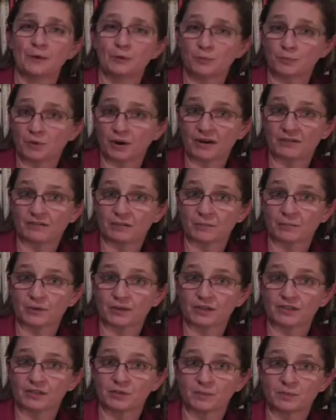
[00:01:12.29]
private
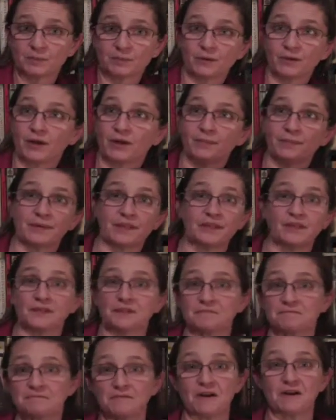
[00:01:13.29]
practice, people coming in
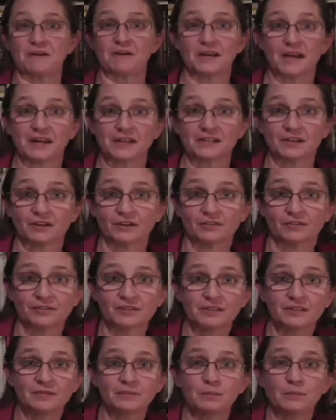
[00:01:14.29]
a very nice
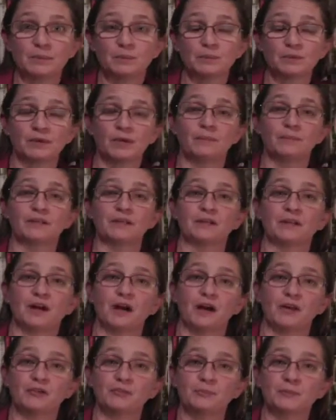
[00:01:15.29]
office, people coming in a
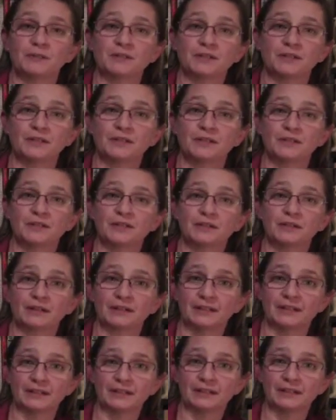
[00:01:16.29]
hospital or in a
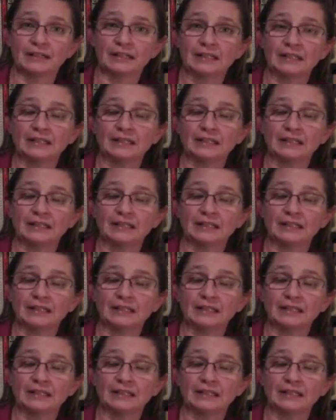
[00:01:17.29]
clinic.